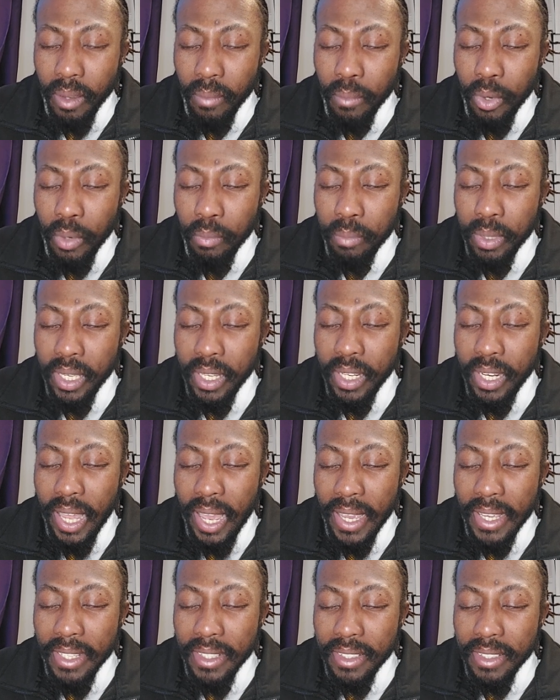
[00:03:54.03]
But be
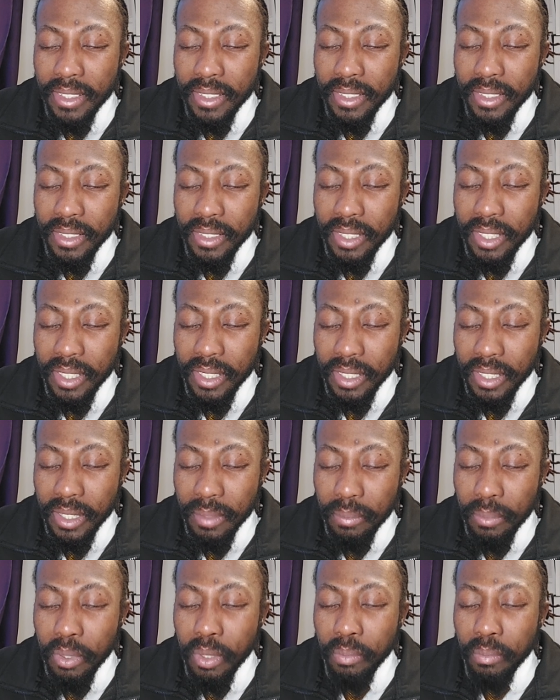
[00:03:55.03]
light,
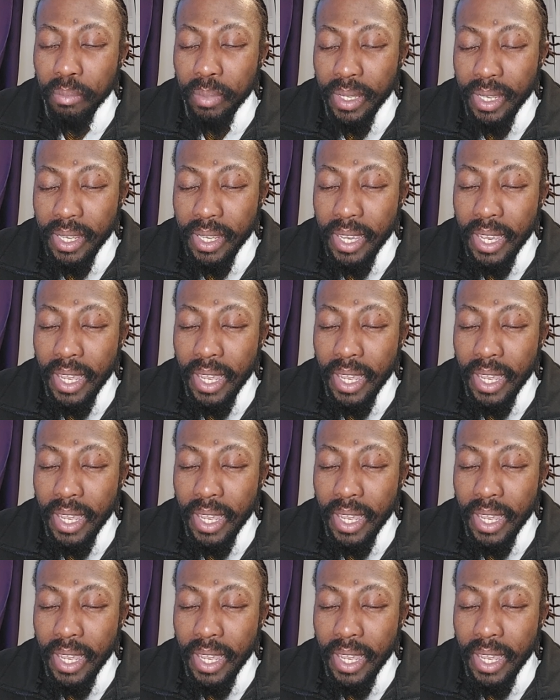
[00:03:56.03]
but be